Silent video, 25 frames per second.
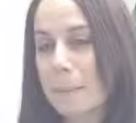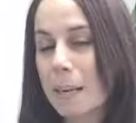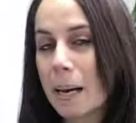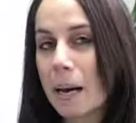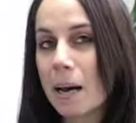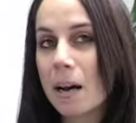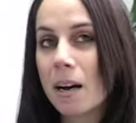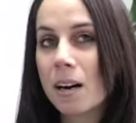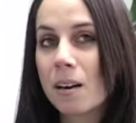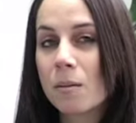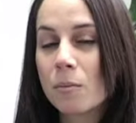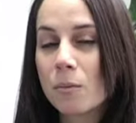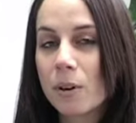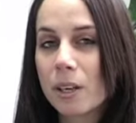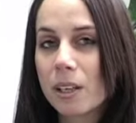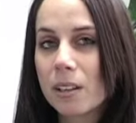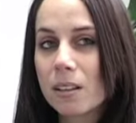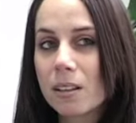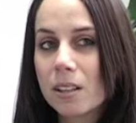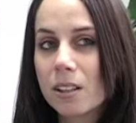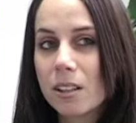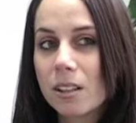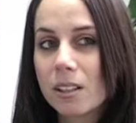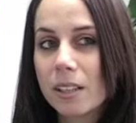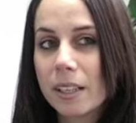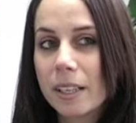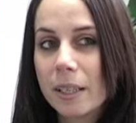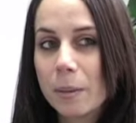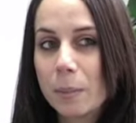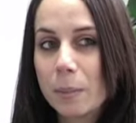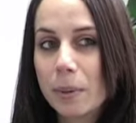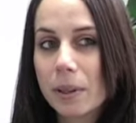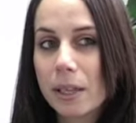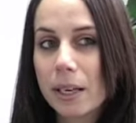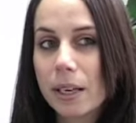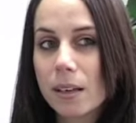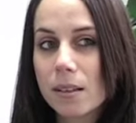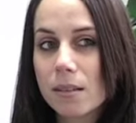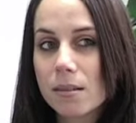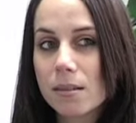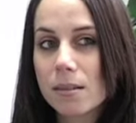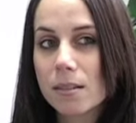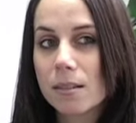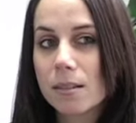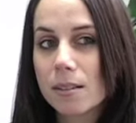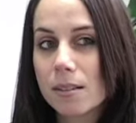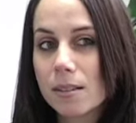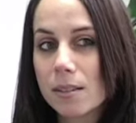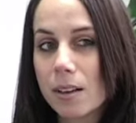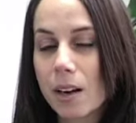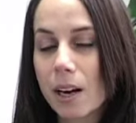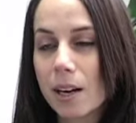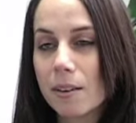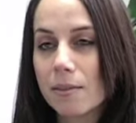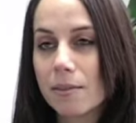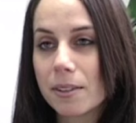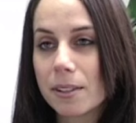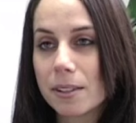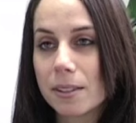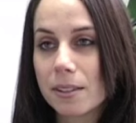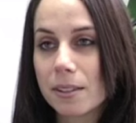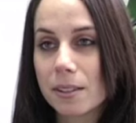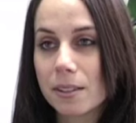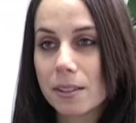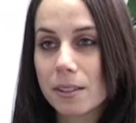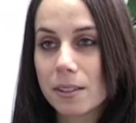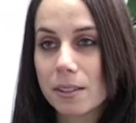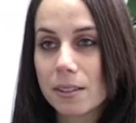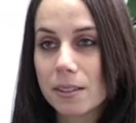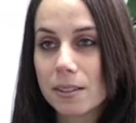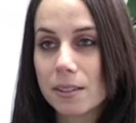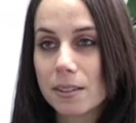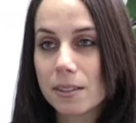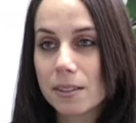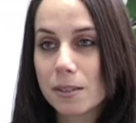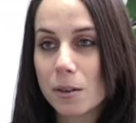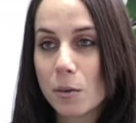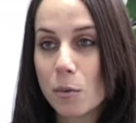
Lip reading: One of the unique places I visited